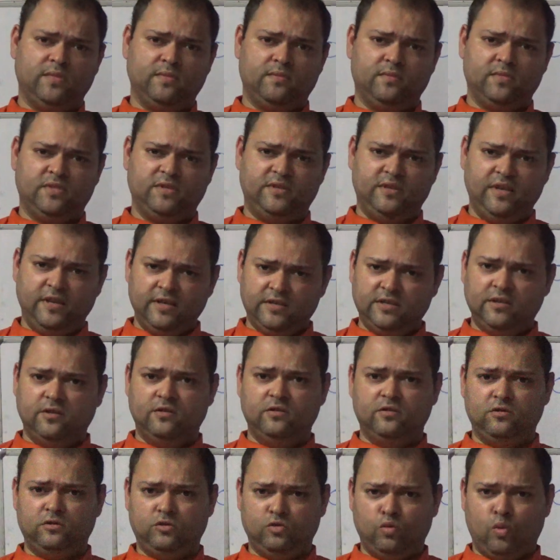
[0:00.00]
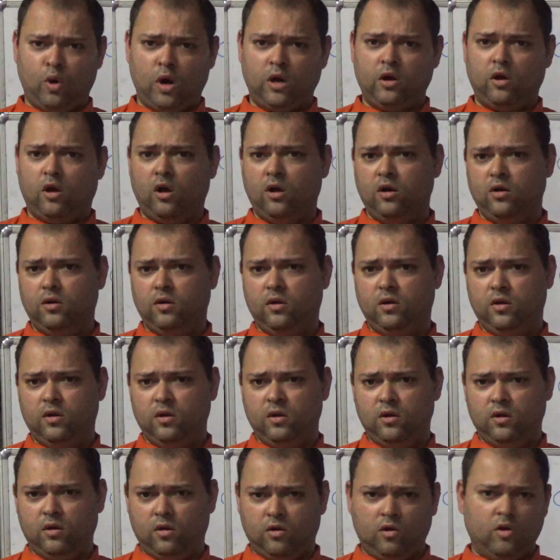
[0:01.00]
seasons, what all
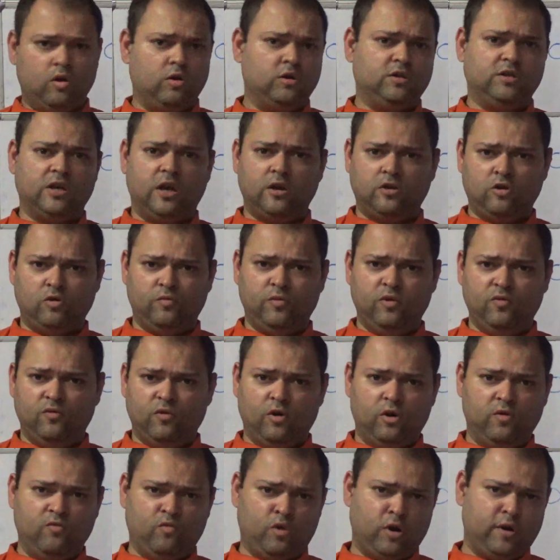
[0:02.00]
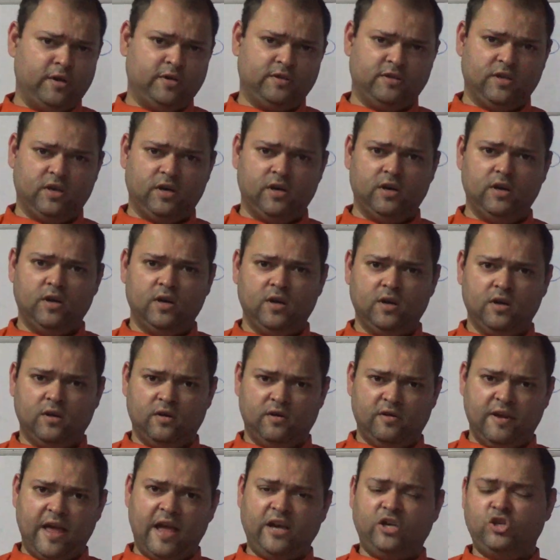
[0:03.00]
clothes are to be worn, what is the
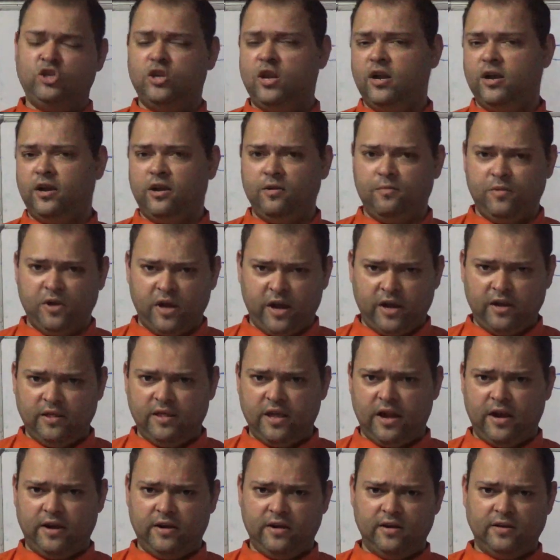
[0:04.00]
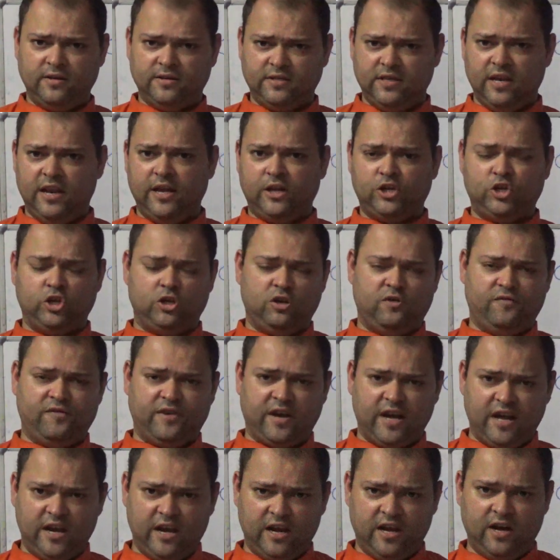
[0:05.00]
rationality behind that, selection of
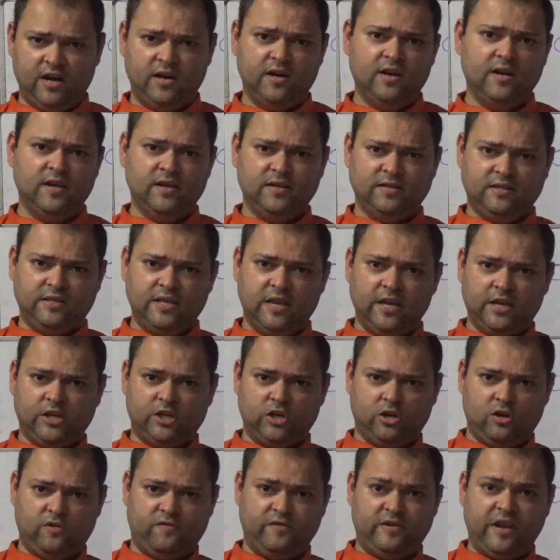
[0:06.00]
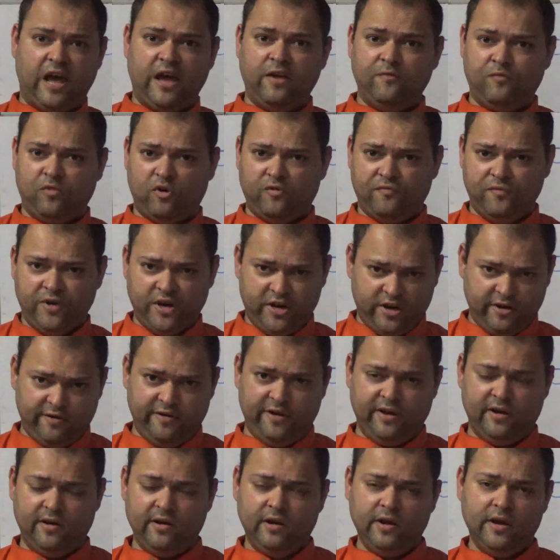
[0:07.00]
color, selection of type of
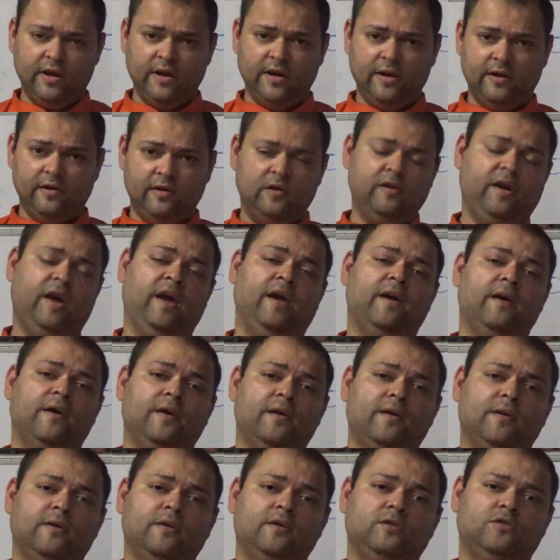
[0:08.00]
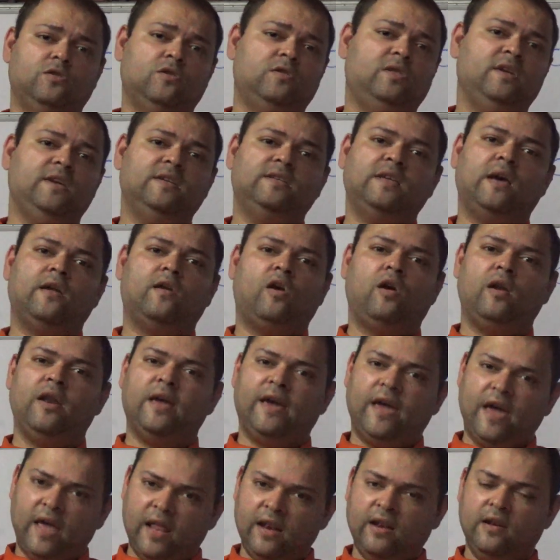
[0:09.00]
material. Okay, so these are all
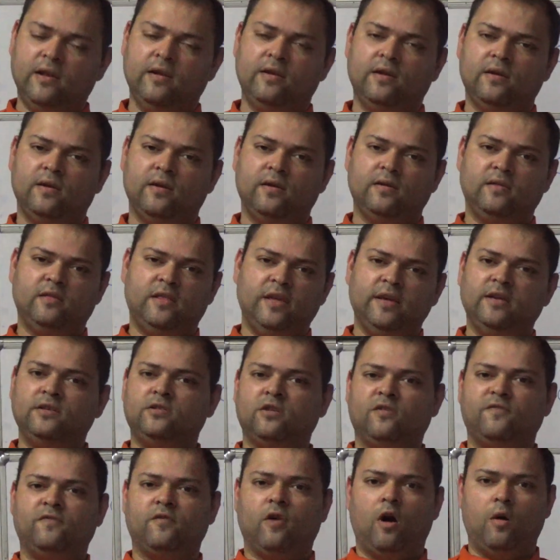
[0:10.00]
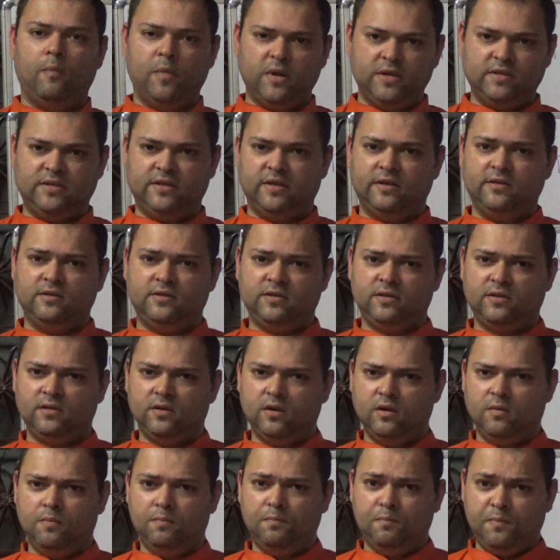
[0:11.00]
again things of common sense,
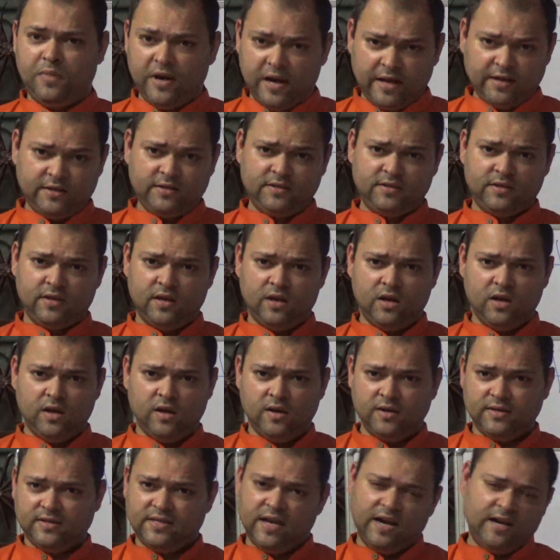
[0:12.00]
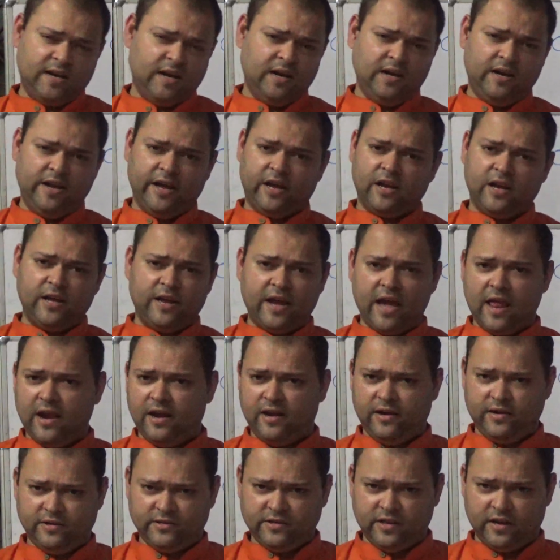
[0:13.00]
plus certain
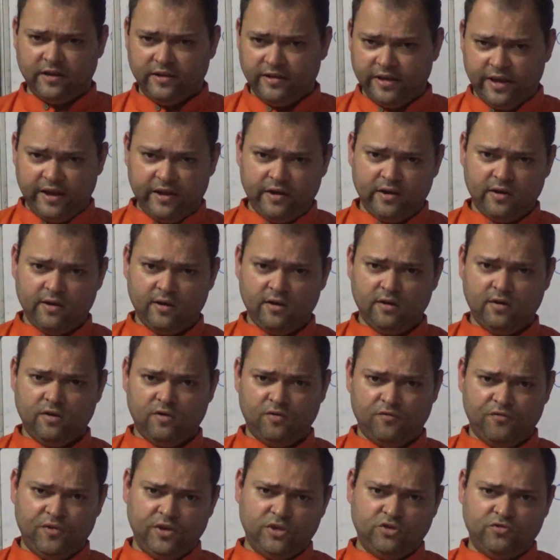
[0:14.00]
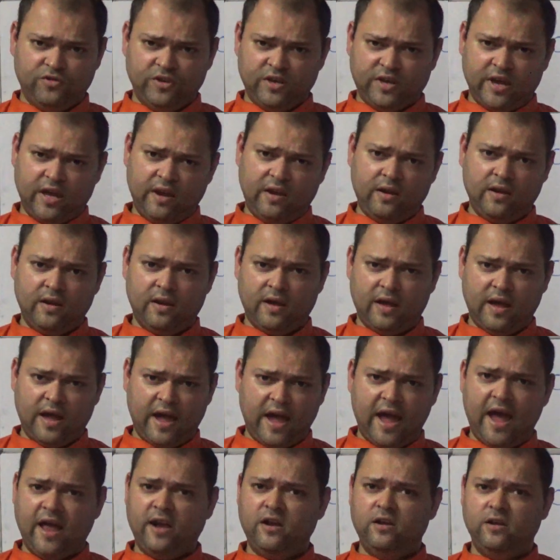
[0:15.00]
technicalities are there which we can
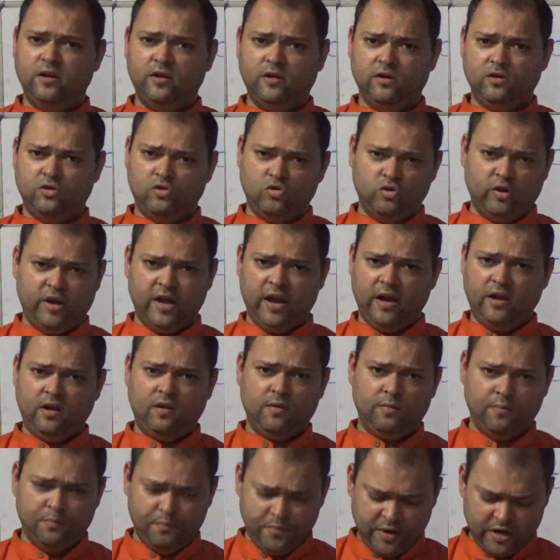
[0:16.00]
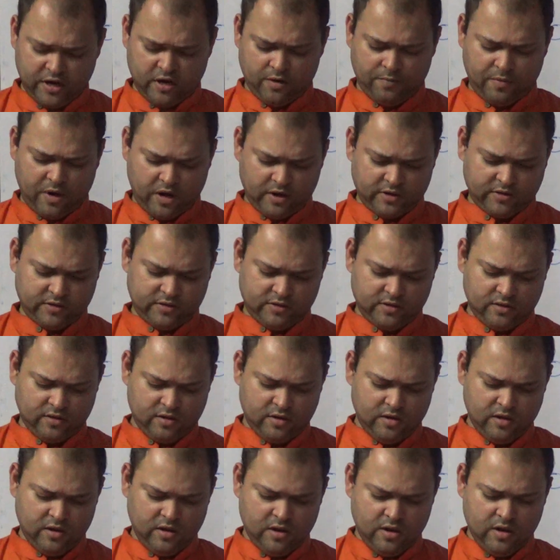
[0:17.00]
add to get better marks.
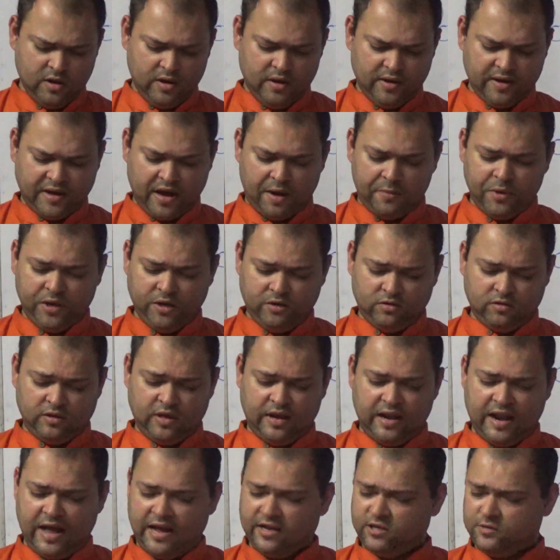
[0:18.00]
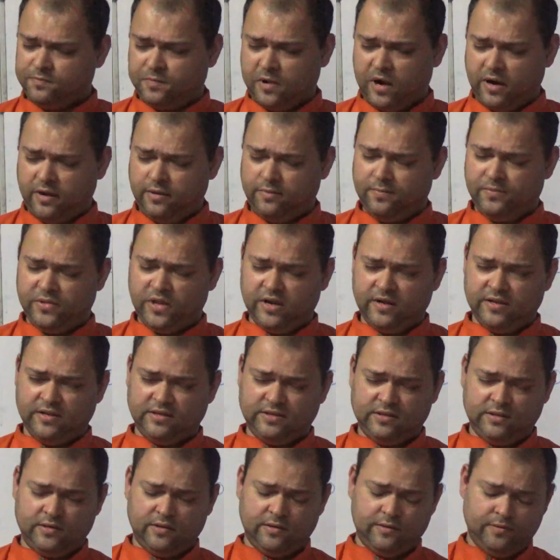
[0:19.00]
Coming to the last part, that
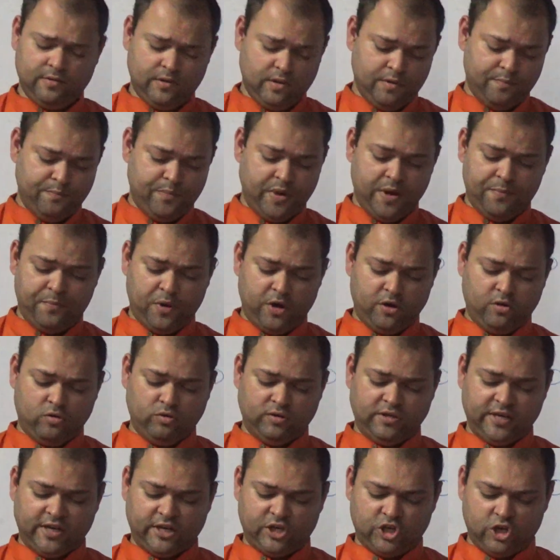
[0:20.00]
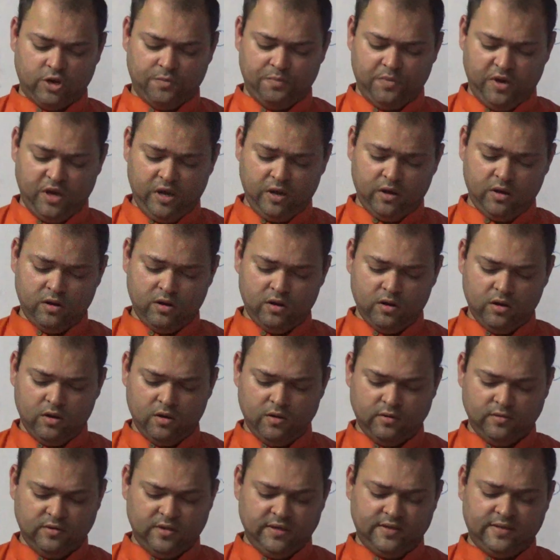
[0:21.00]
is paper 2 section B.
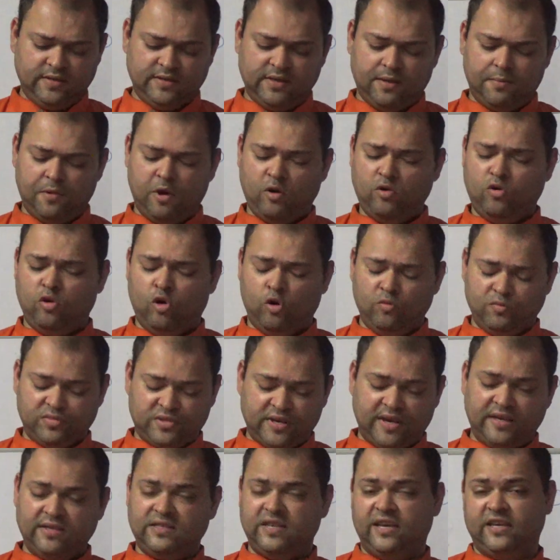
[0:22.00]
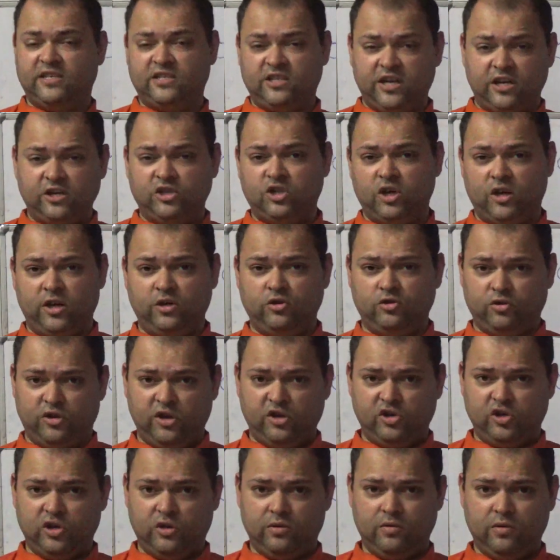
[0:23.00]
This is about home science extension
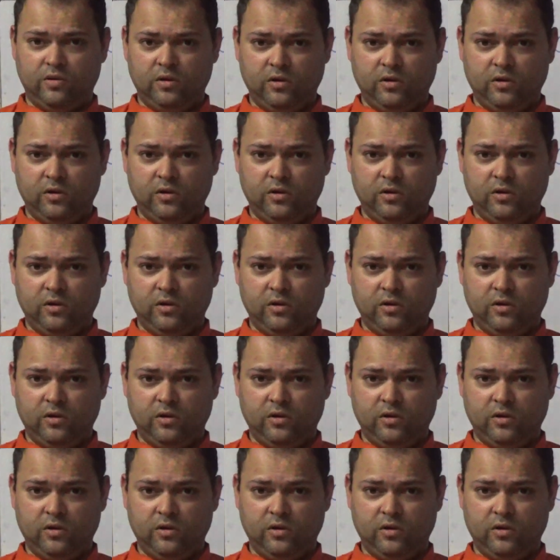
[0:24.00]
education.